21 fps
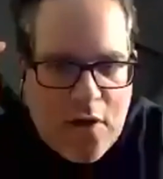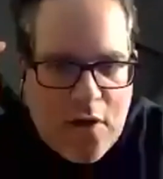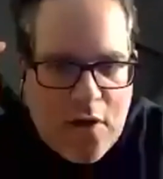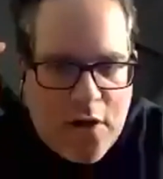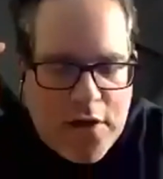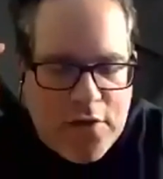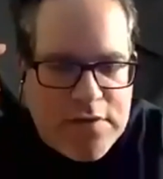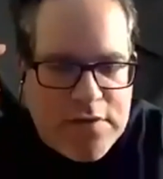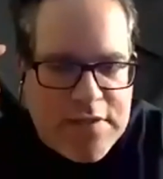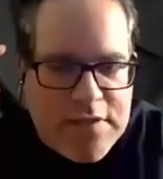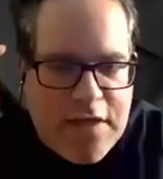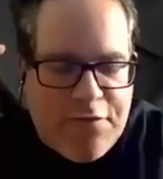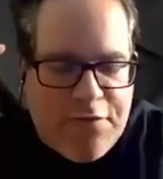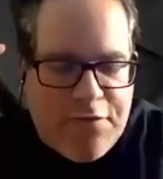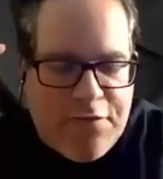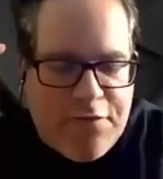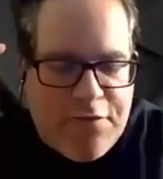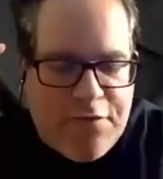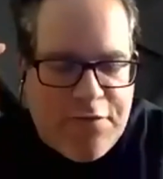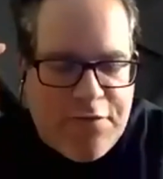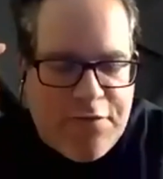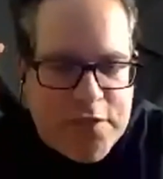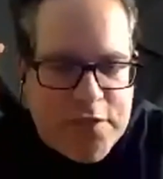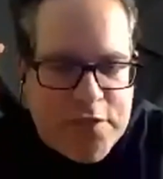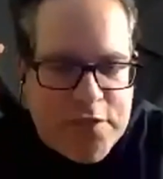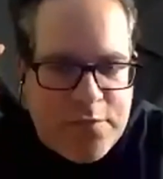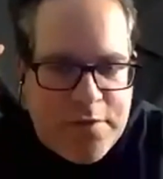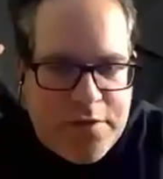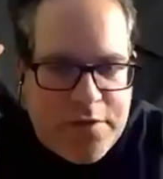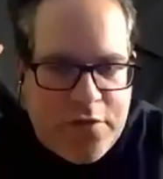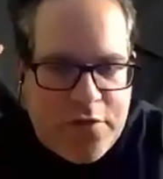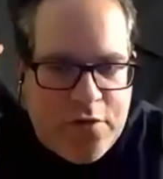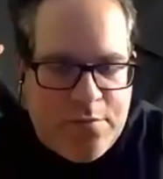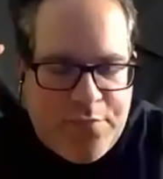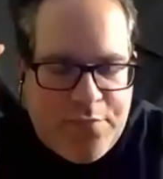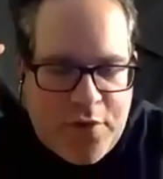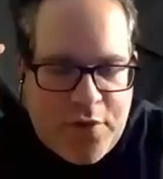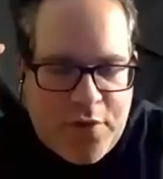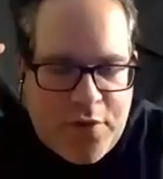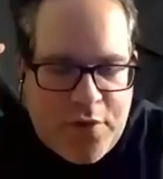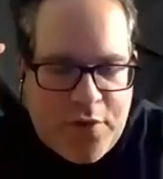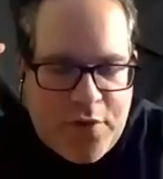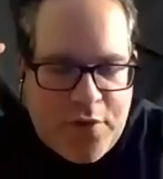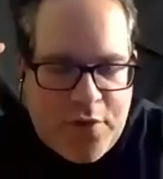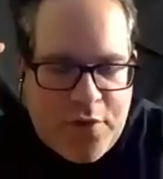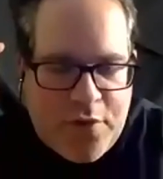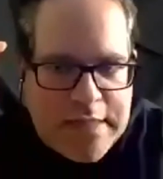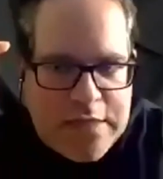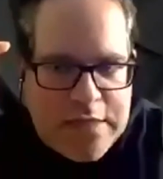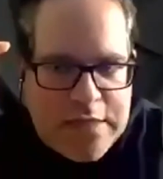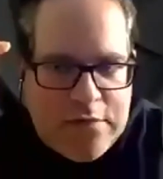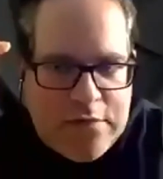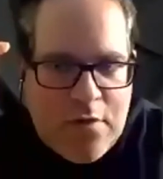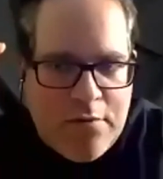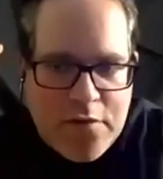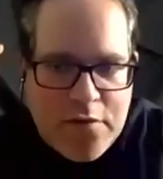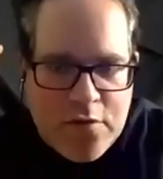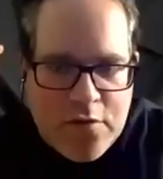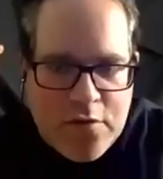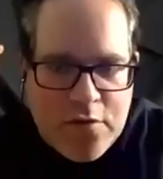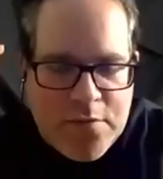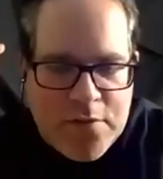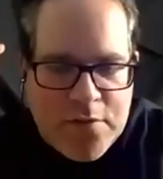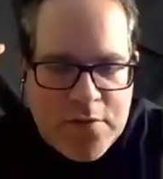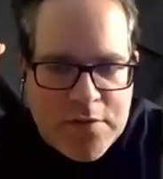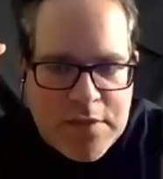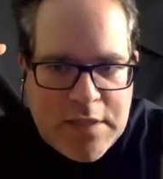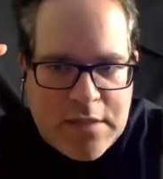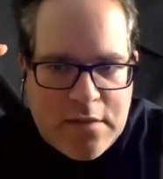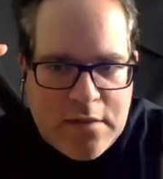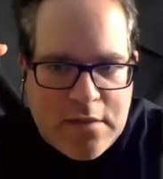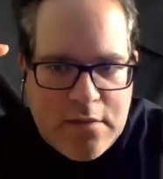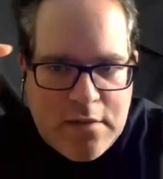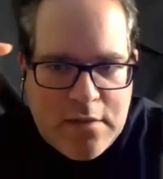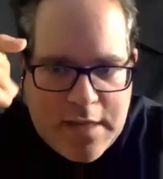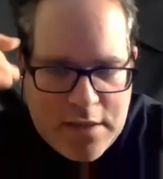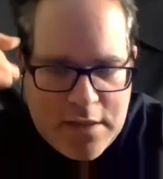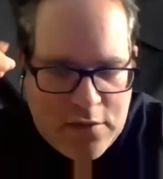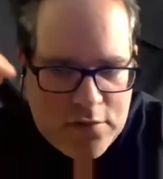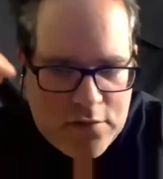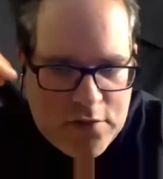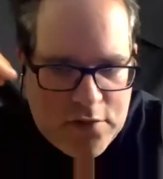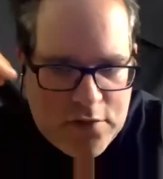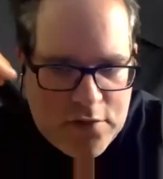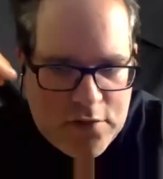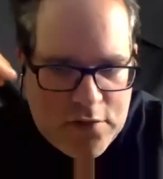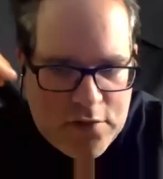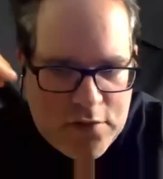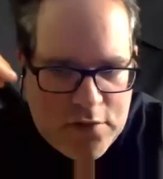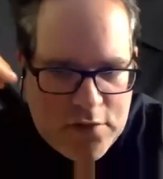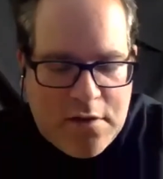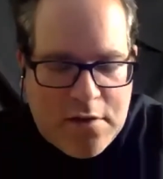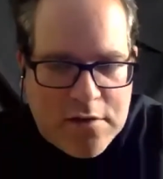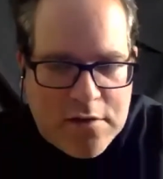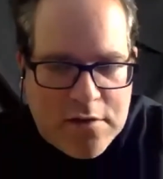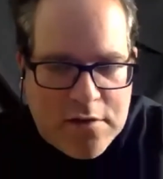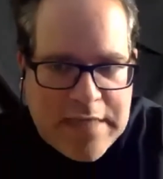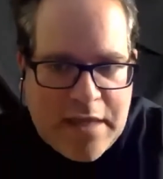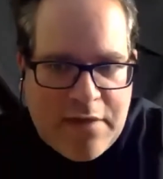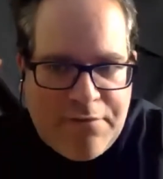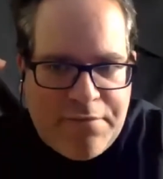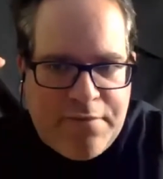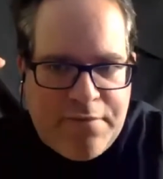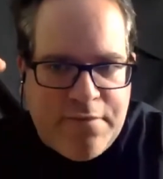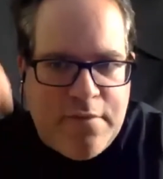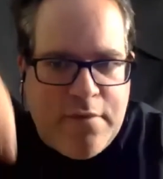are you self-published with your books like you are with your music? Like you do everything yourself?